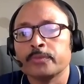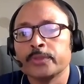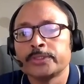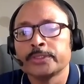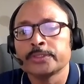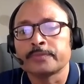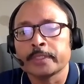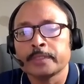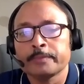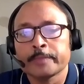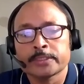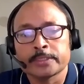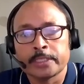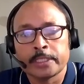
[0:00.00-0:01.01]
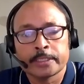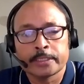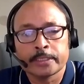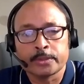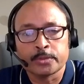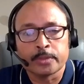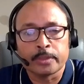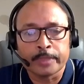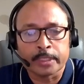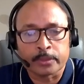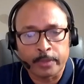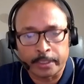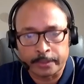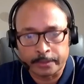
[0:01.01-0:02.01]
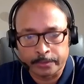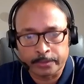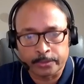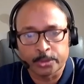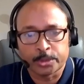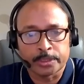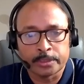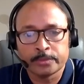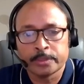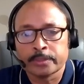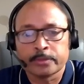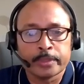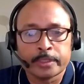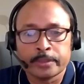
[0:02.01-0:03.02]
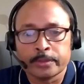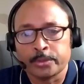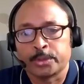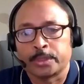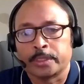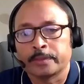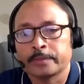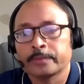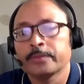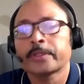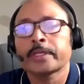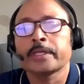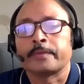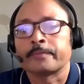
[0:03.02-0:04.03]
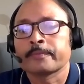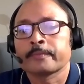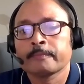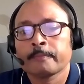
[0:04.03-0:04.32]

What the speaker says: which is very much related to our query or question, user query or question. Okay.